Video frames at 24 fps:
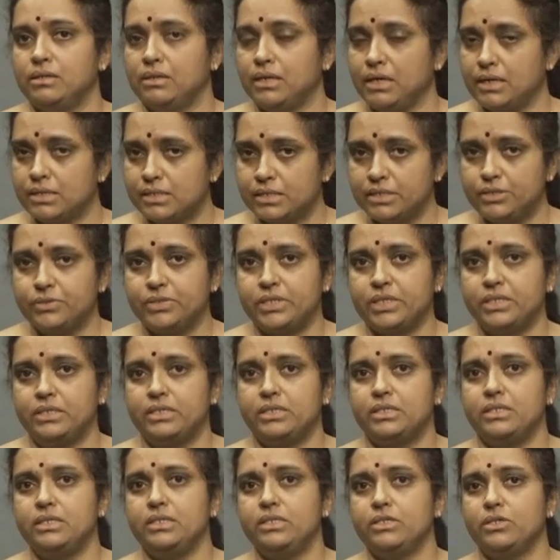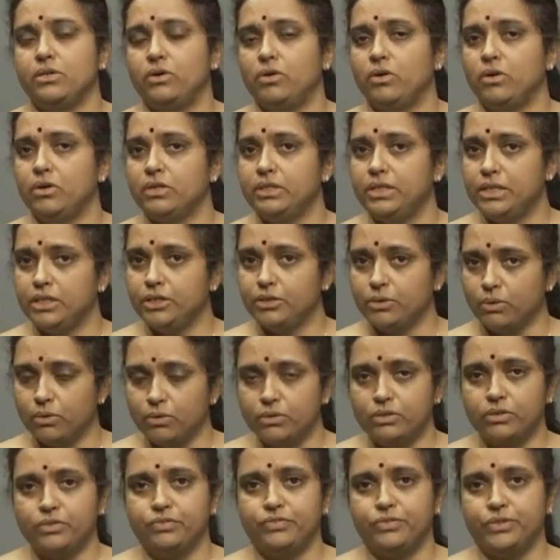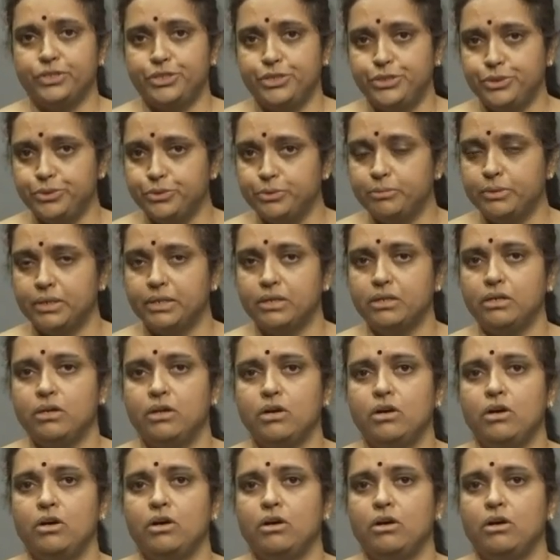carcinogenesis or the growth of a tumor